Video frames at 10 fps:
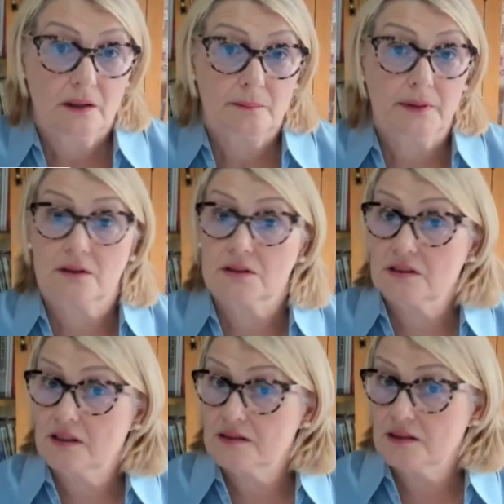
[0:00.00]
because
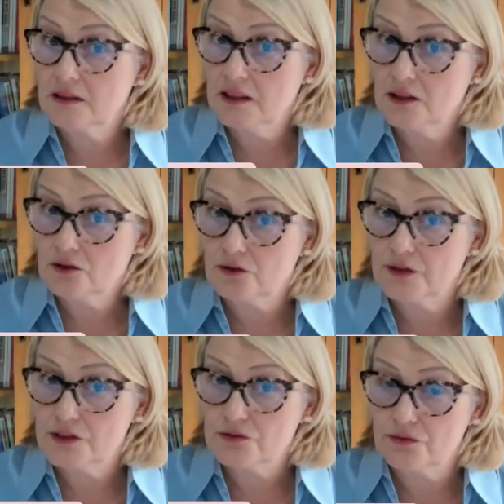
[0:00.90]
there's an
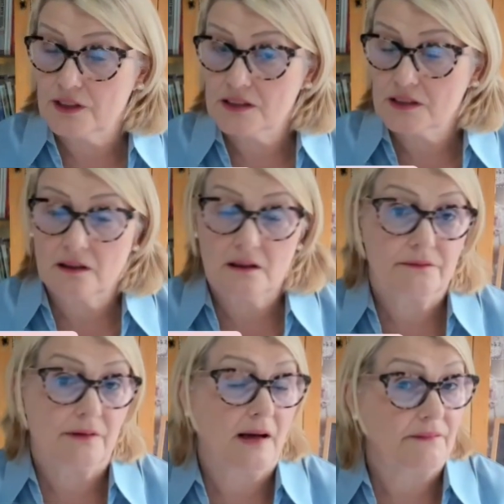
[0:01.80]
increased risk
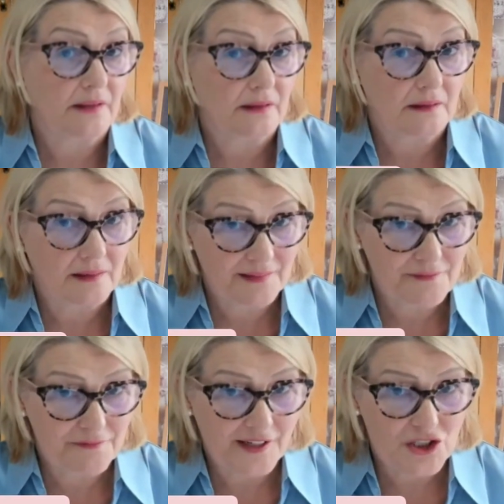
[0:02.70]
of having an
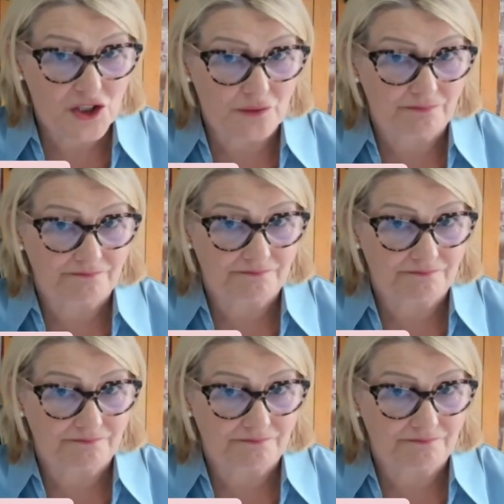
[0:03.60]
infection.